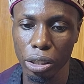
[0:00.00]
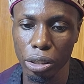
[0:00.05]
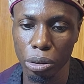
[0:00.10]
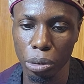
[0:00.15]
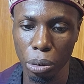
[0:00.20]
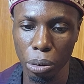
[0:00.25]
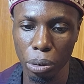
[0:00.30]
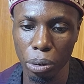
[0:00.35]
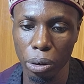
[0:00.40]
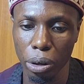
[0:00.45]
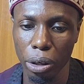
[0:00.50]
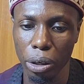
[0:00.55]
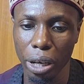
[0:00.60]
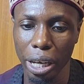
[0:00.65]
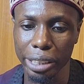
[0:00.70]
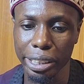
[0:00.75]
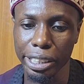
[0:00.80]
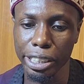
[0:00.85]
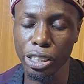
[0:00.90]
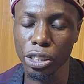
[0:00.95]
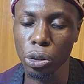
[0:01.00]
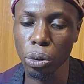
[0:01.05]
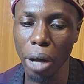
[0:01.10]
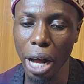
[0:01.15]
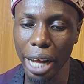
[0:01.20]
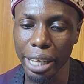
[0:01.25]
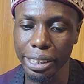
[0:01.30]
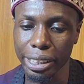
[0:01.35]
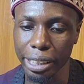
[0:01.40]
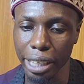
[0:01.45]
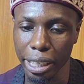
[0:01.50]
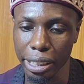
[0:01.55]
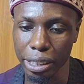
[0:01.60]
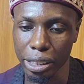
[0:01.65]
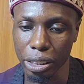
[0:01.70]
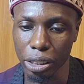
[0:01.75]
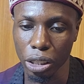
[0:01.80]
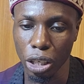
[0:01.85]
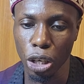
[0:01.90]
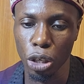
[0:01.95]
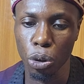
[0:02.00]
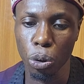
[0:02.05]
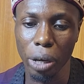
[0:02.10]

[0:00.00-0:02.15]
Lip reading: So you can see new ad sets.